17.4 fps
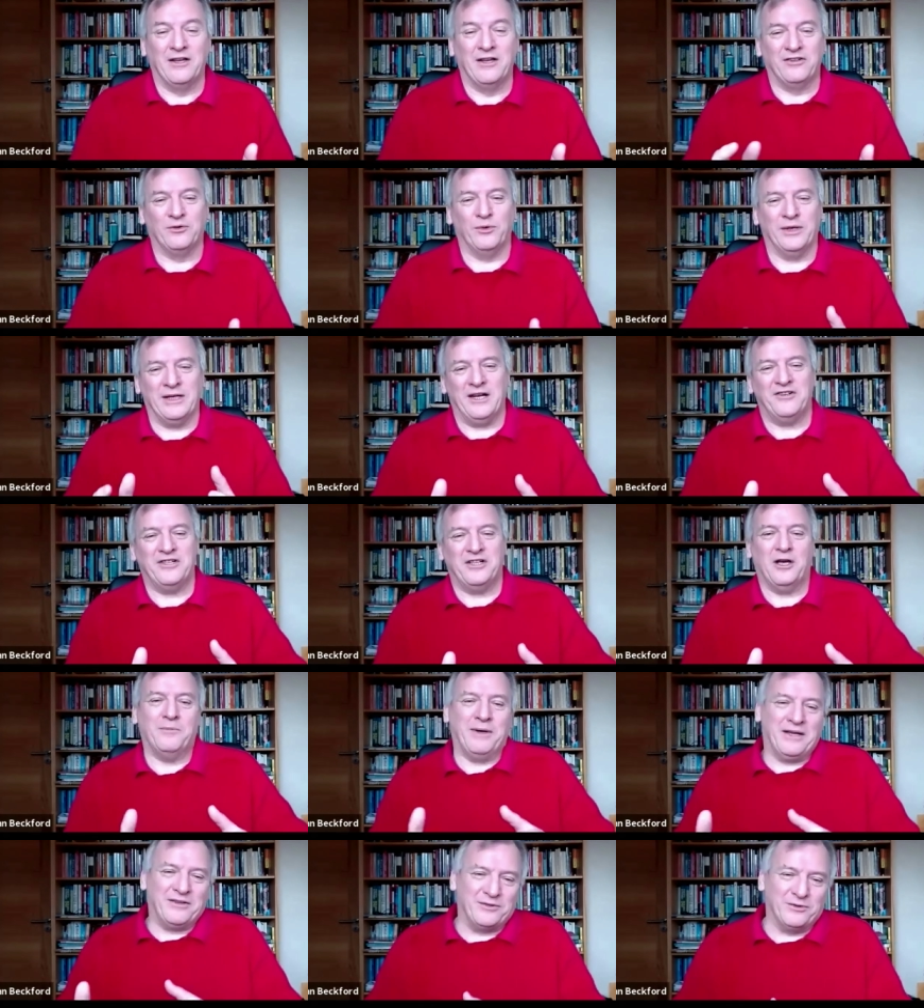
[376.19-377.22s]
So we can actually go
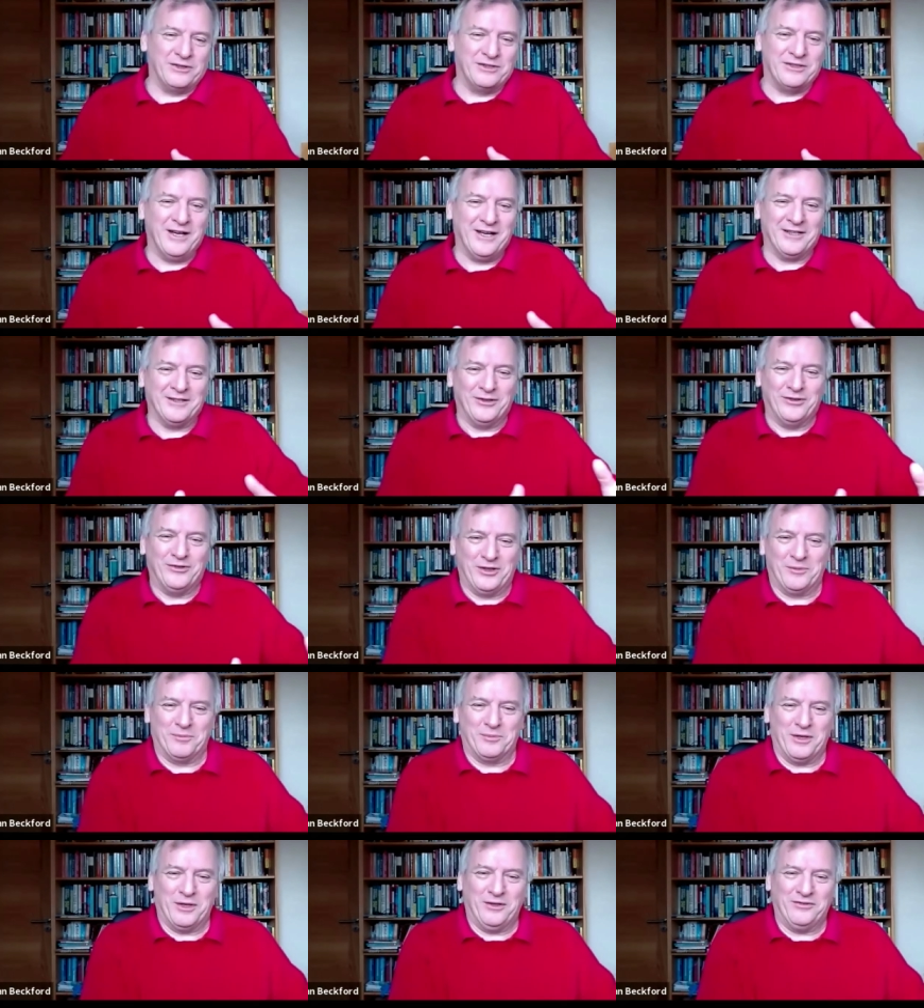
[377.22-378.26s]
back through a
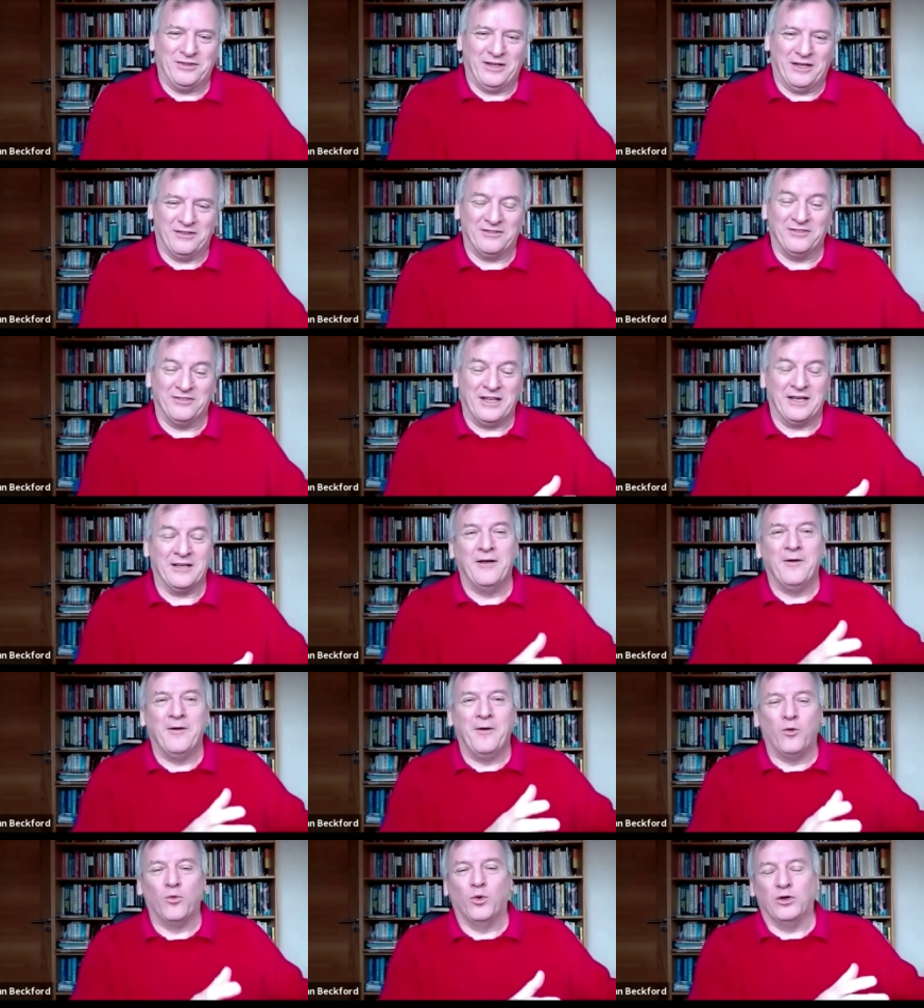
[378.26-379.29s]
diagnostic process of saying
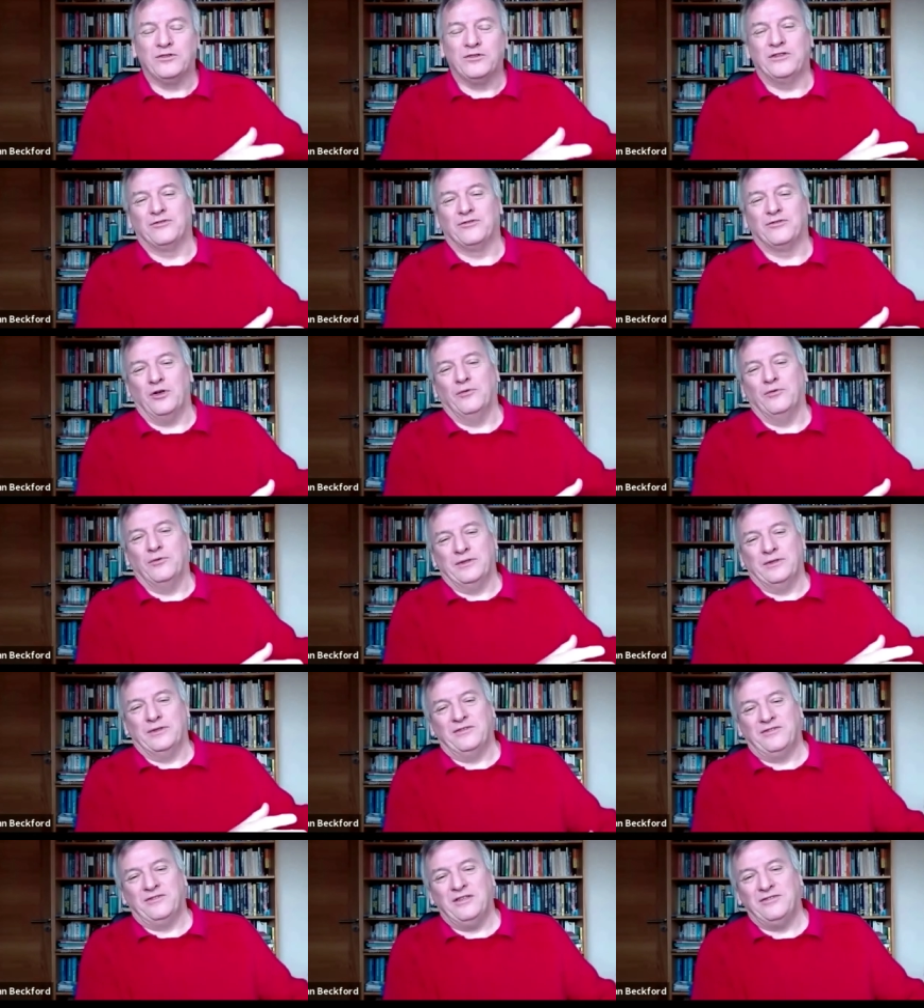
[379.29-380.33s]
what is wrong with
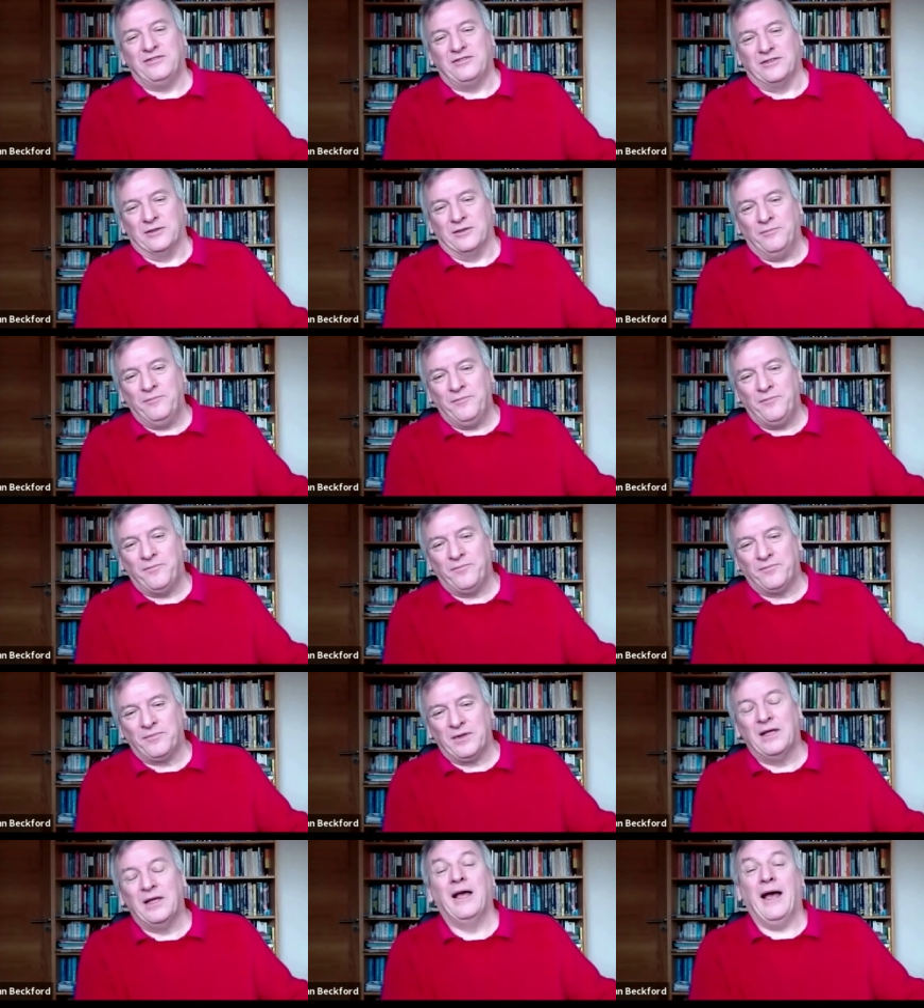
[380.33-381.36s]
the system
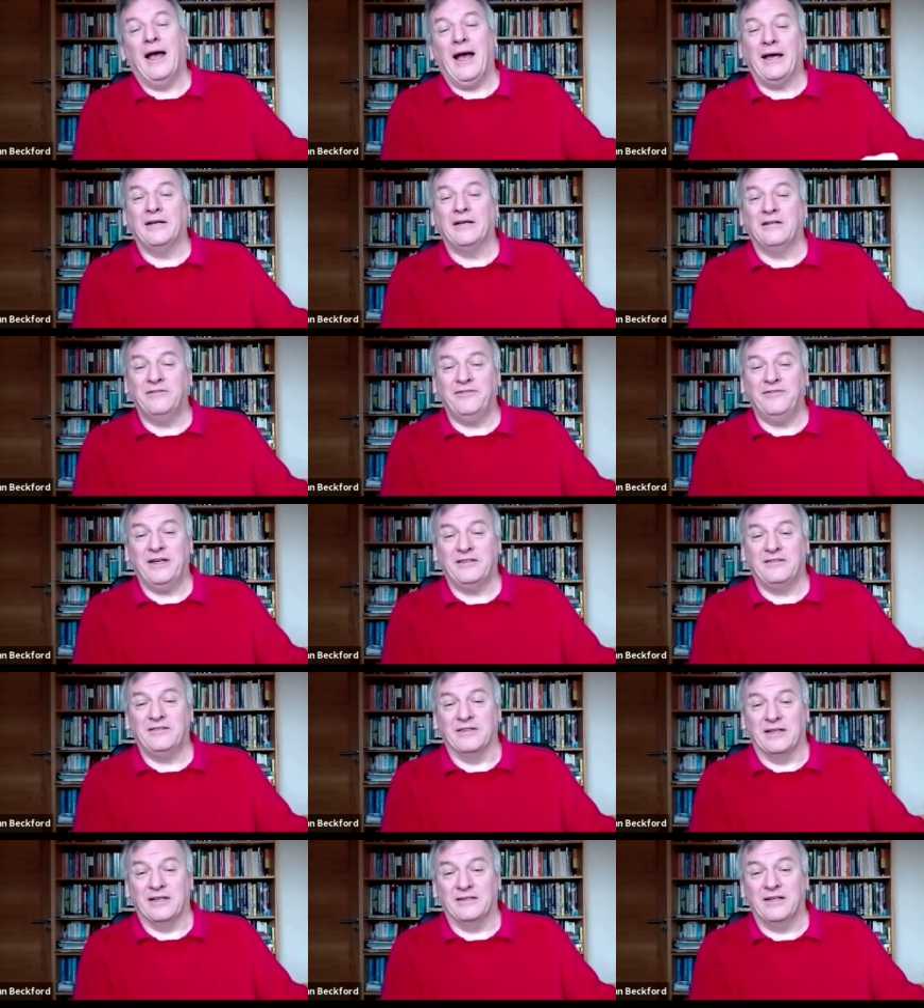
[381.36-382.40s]
and
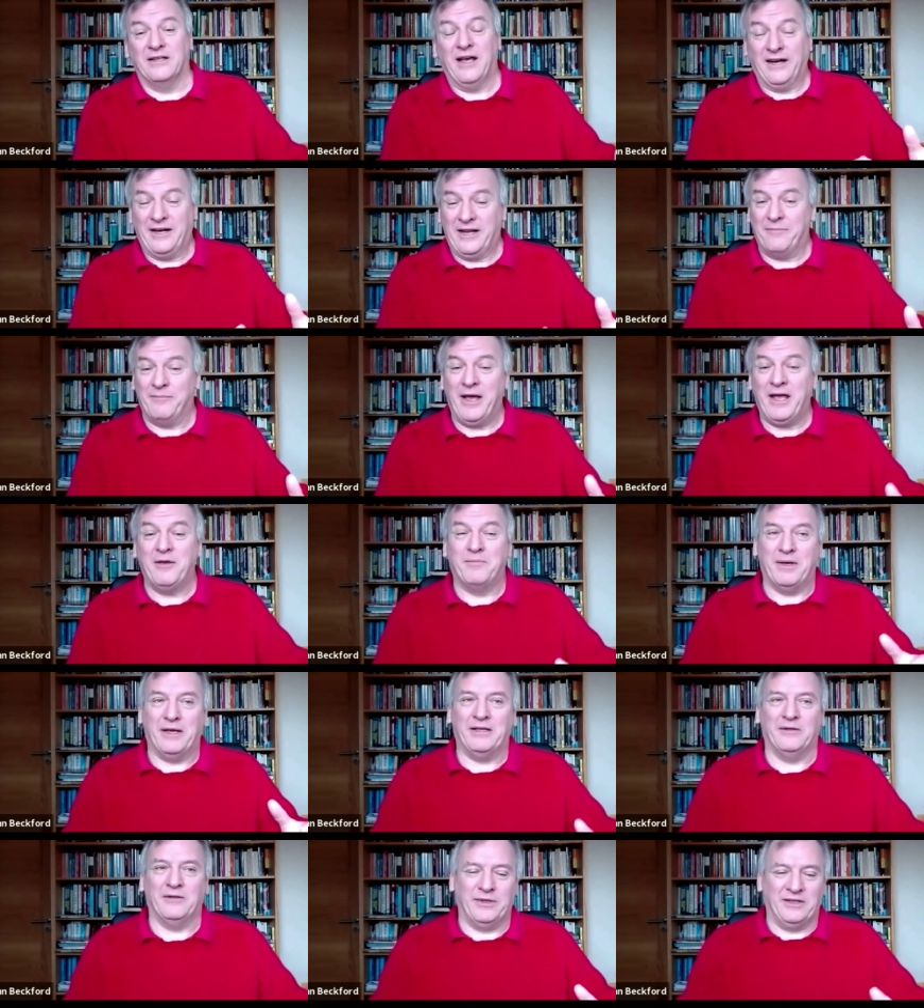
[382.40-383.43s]
fix it. And it may
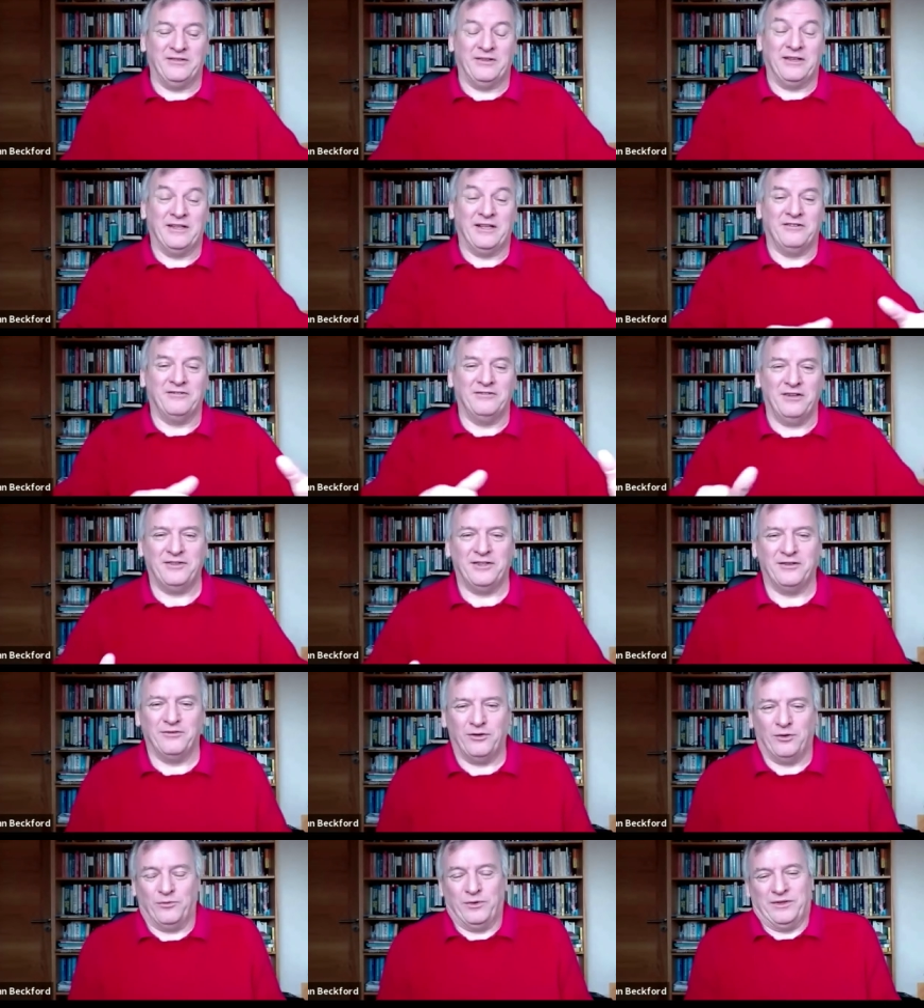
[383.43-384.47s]
be that we can say there's nothing
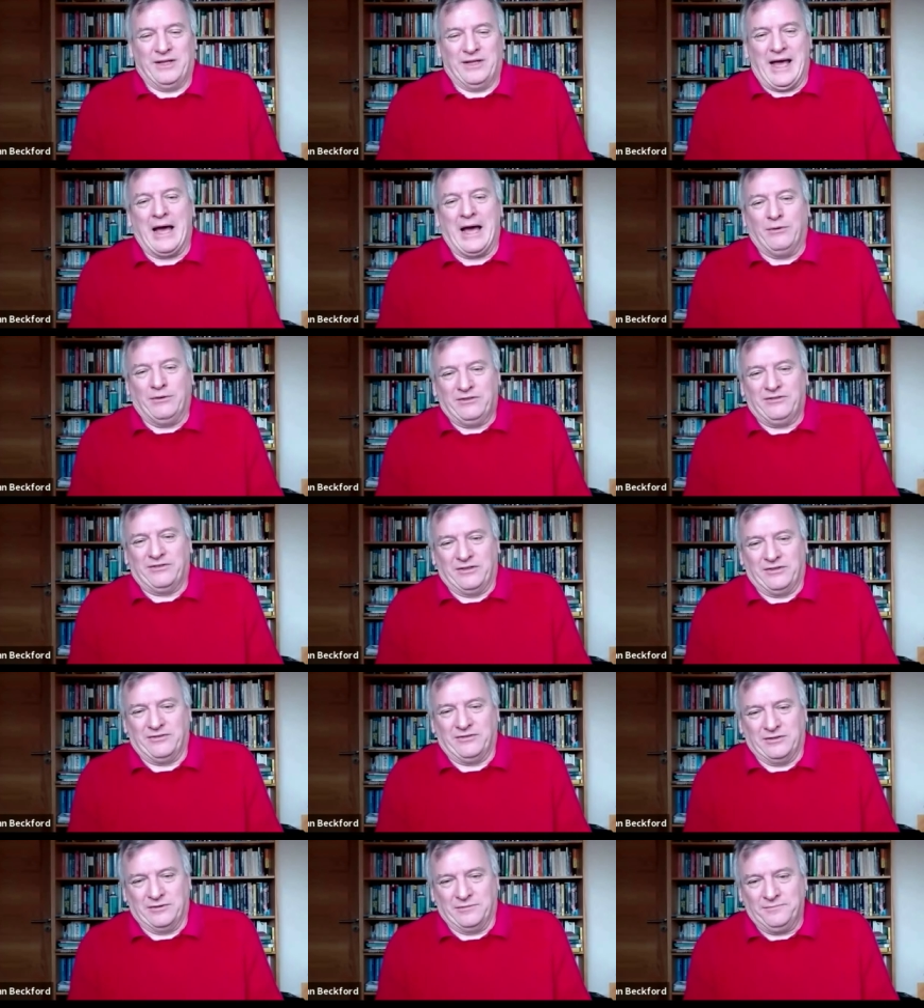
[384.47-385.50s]
wrong with our
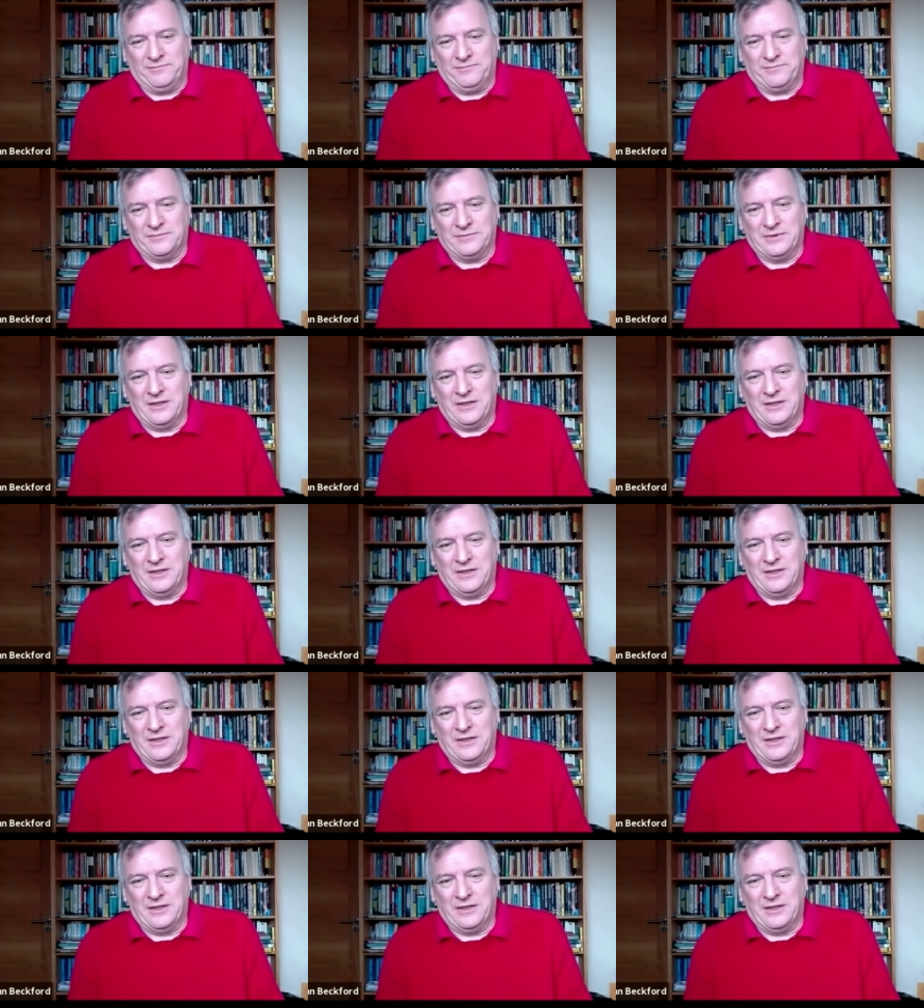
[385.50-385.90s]
system,